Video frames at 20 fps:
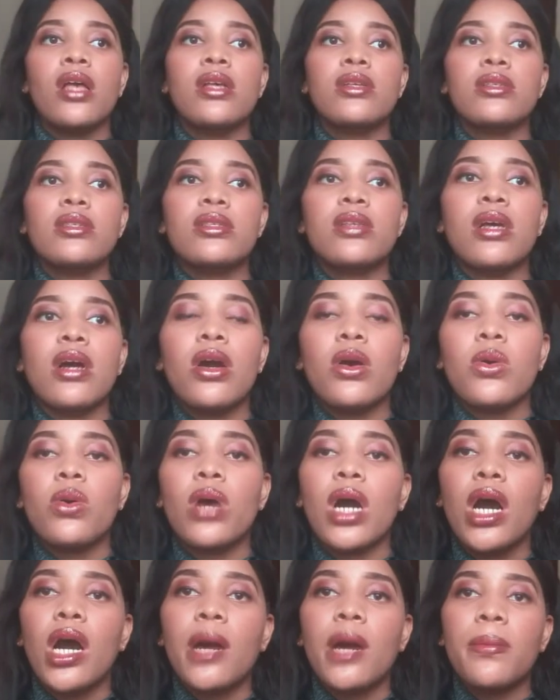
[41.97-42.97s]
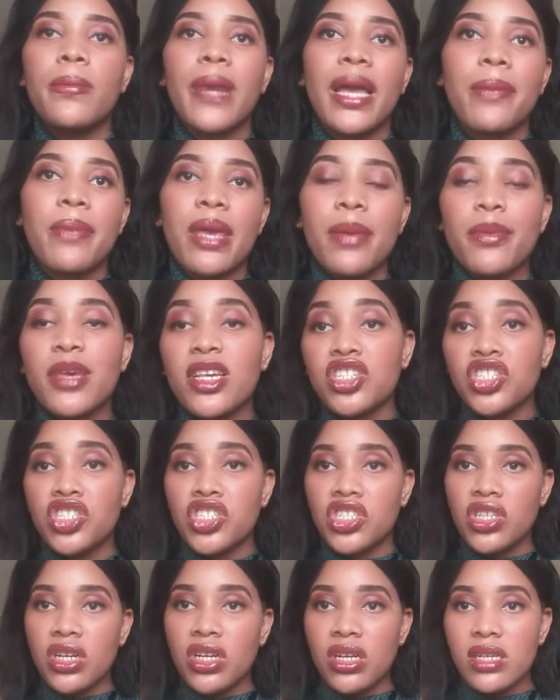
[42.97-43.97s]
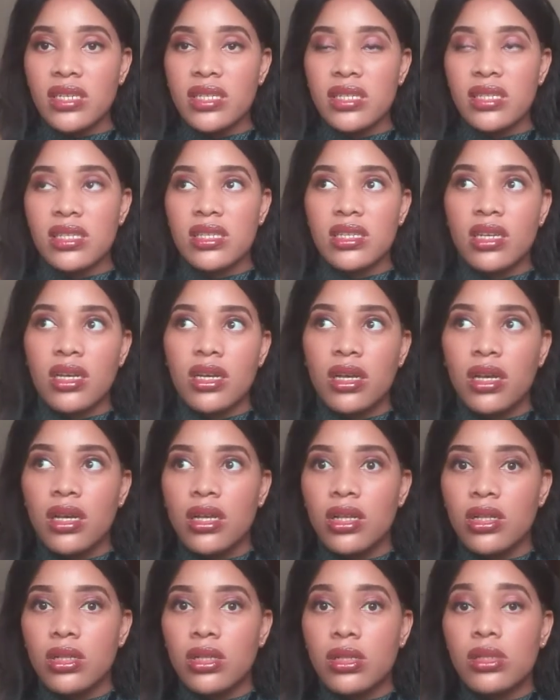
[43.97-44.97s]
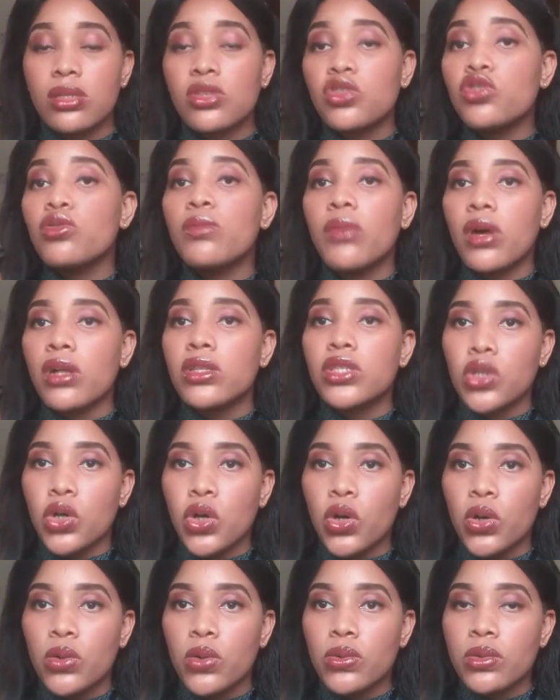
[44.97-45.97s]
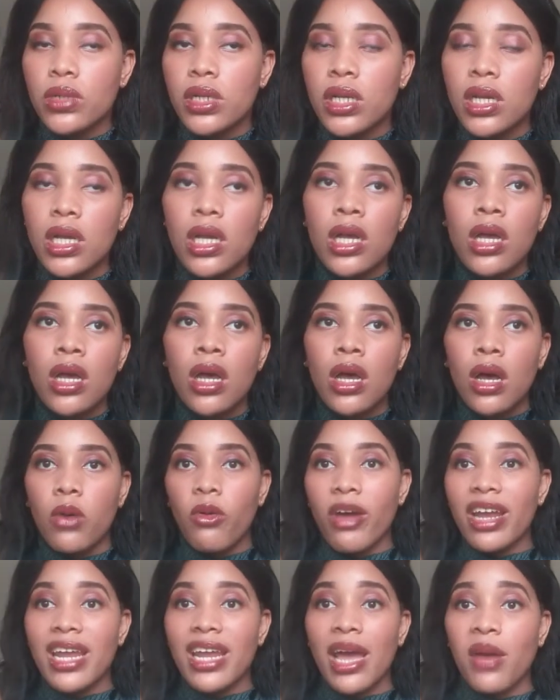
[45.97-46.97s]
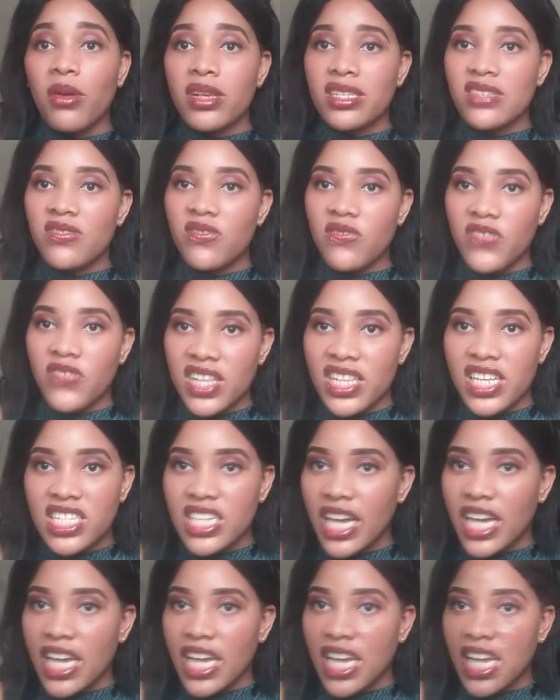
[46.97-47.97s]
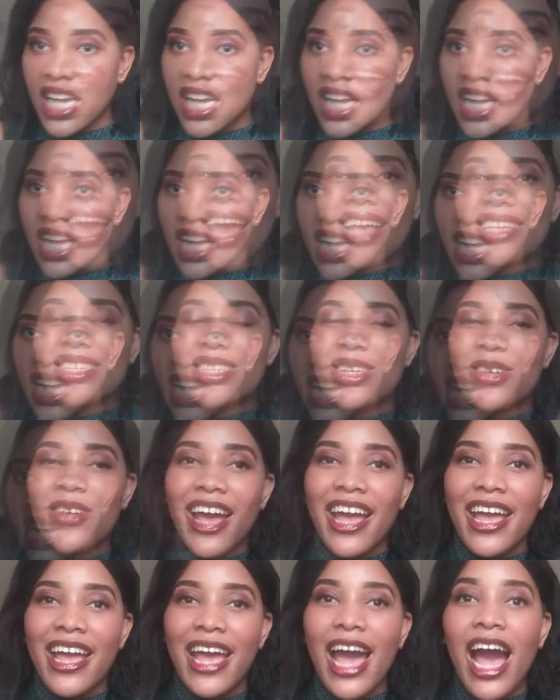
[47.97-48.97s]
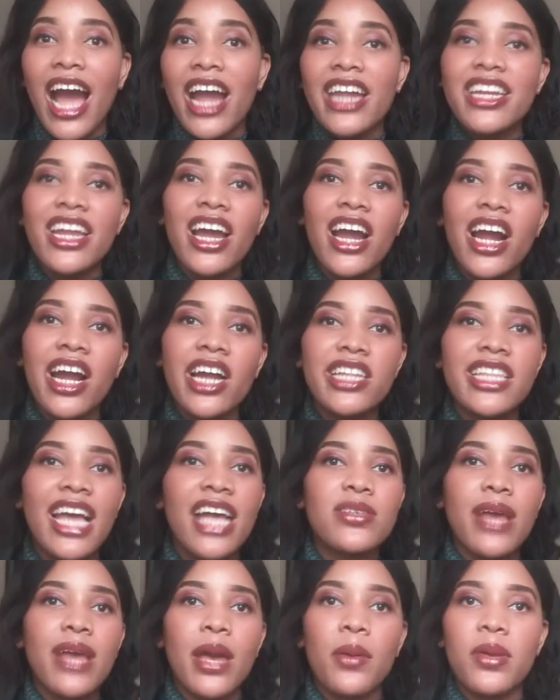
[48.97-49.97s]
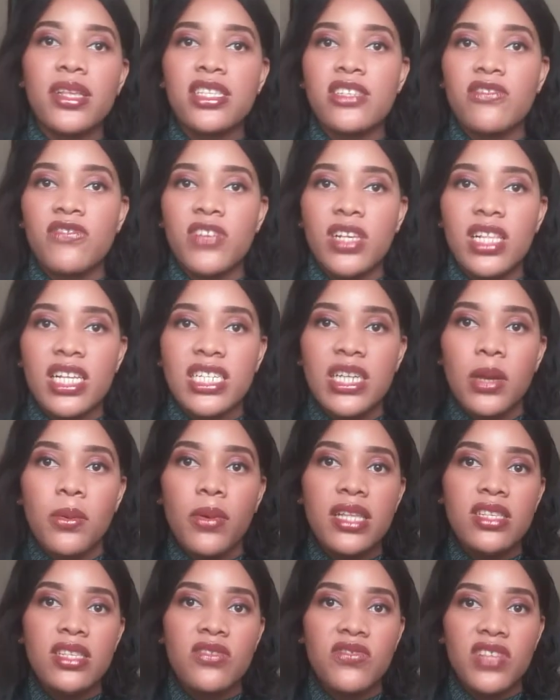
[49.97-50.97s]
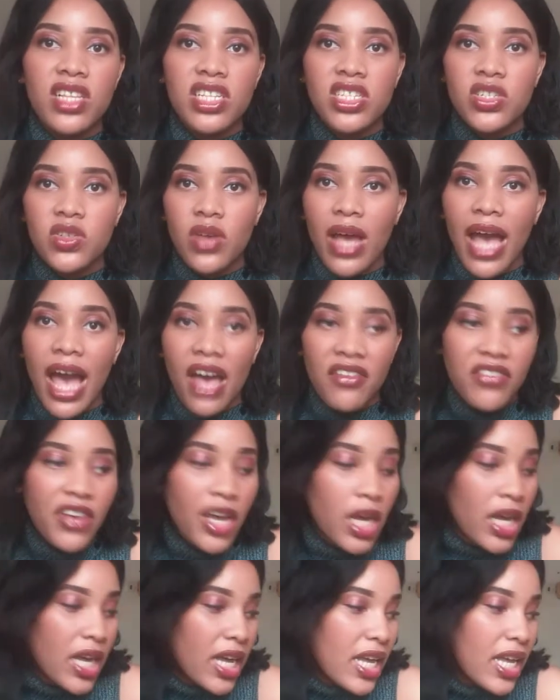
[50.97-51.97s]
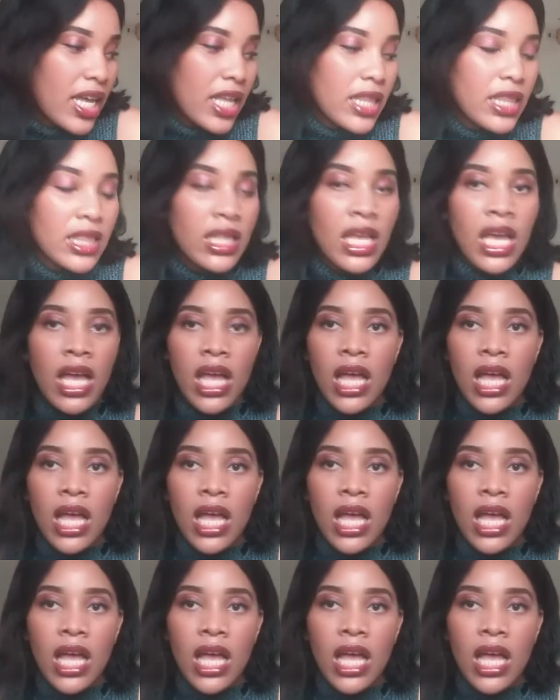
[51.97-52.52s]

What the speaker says: So my baby is just 2 months old. When I was in village, so I had her. That's why I went to village. I went to village to have her, and